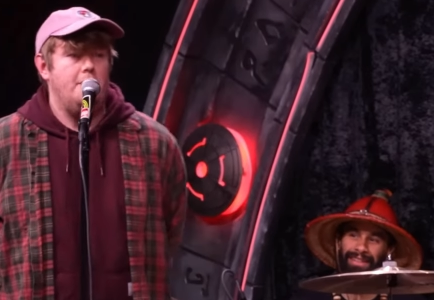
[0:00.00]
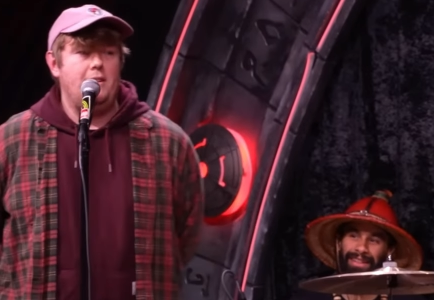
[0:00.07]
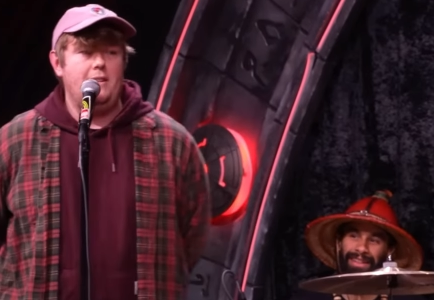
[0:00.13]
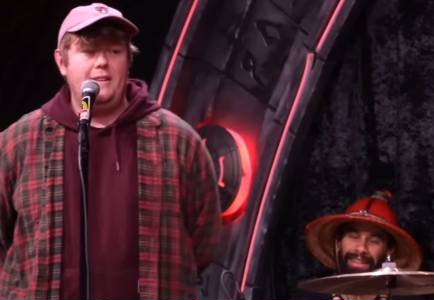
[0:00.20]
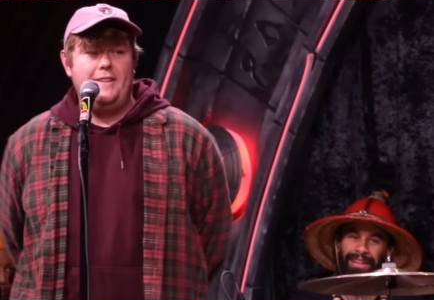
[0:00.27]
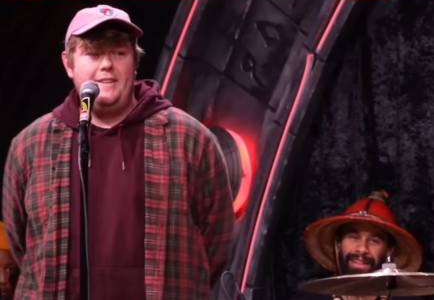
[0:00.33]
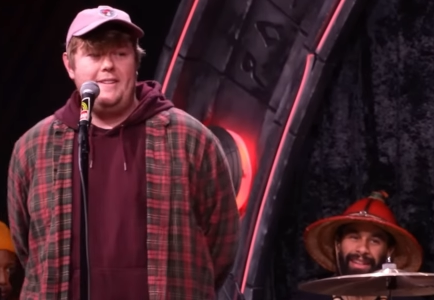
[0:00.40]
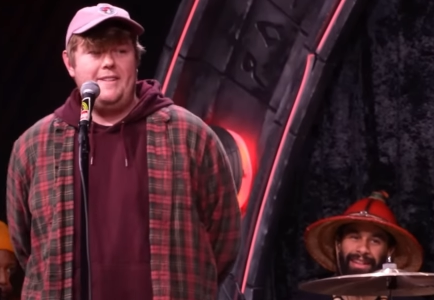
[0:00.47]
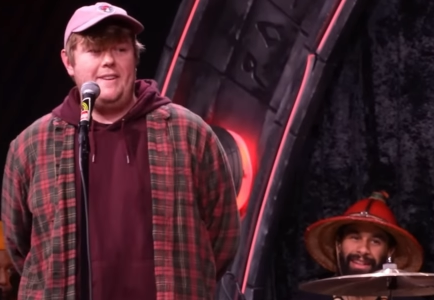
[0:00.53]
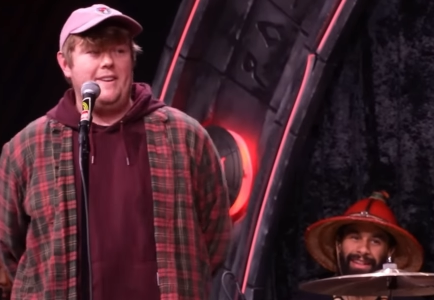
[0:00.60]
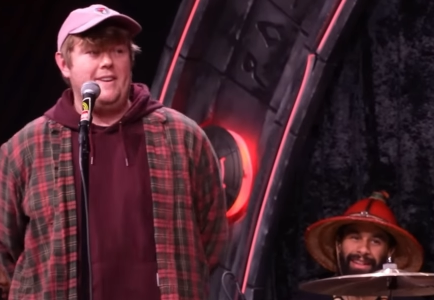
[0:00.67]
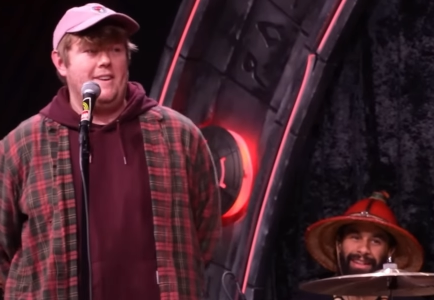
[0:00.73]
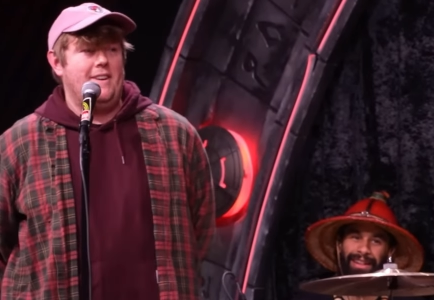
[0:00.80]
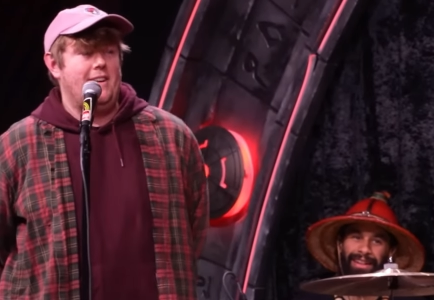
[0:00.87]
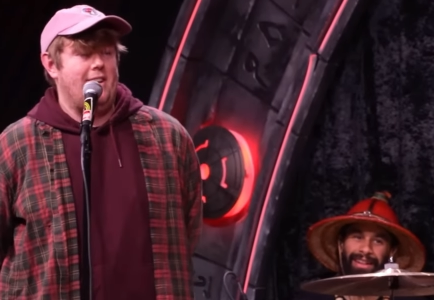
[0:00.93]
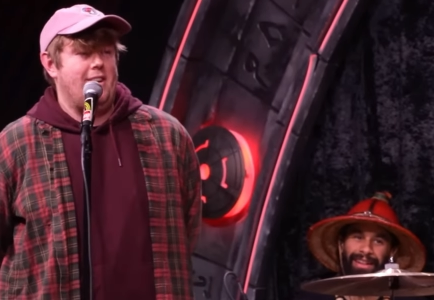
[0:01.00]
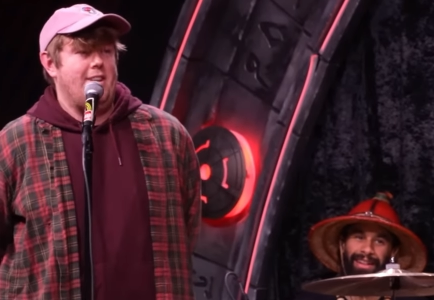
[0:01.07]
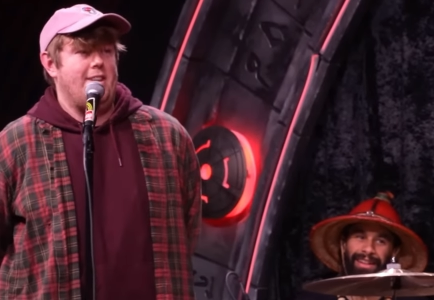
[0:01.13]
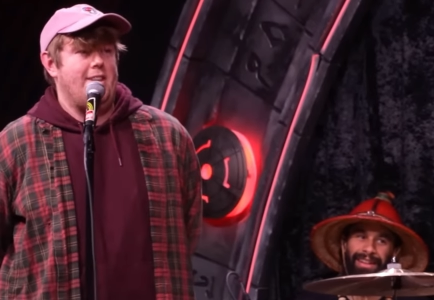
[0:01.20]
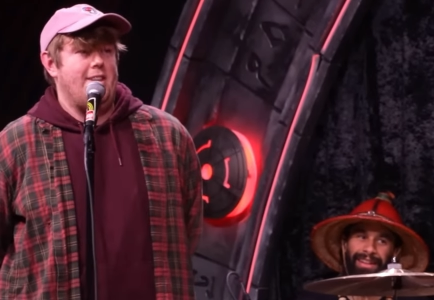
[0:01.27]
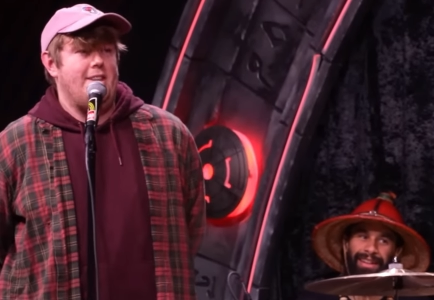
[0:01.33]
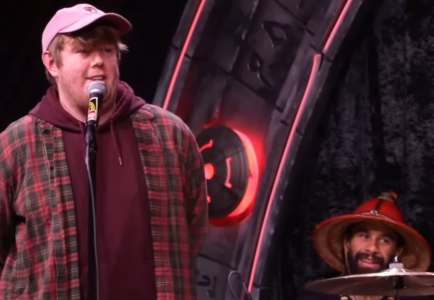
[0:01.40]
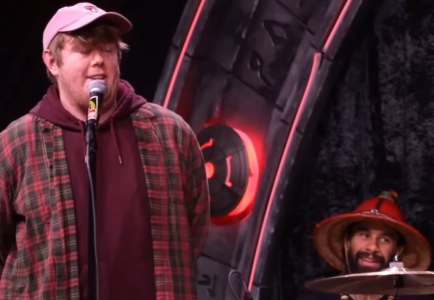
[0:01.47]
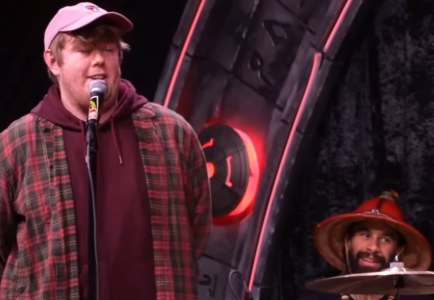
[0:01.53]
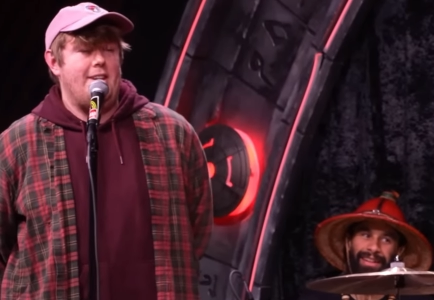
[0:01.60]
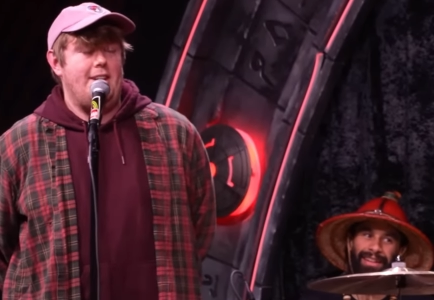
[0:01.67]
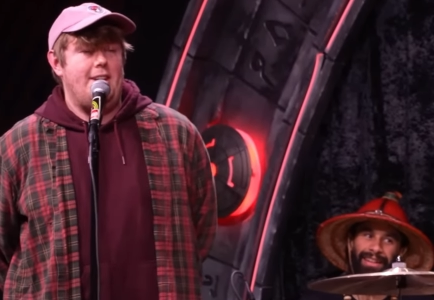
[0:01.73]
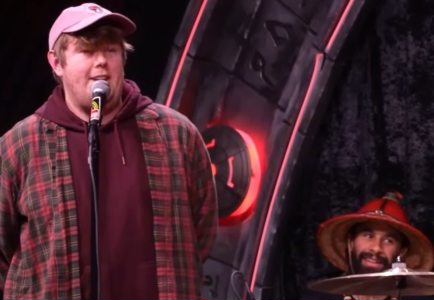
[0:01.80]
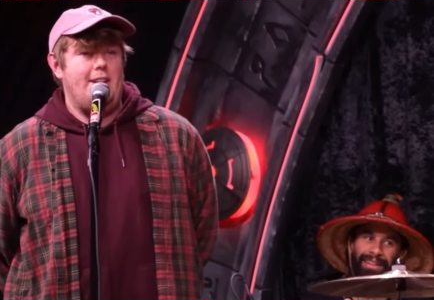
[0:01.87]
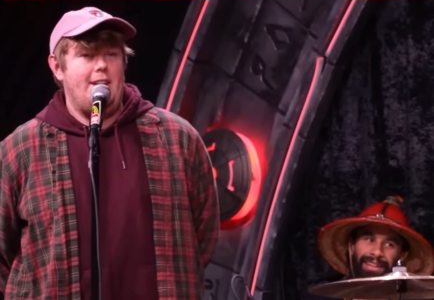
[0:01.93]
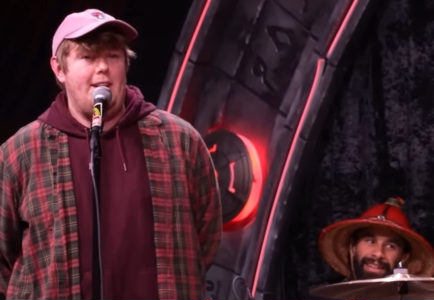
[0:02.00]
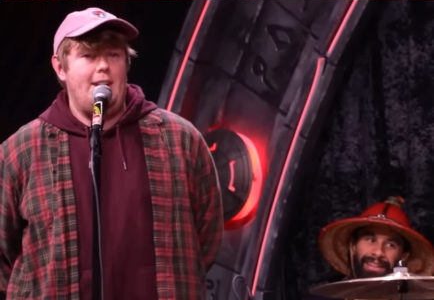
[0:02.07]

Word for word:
Speaker 1: Absolutely. How long you been doing stand up?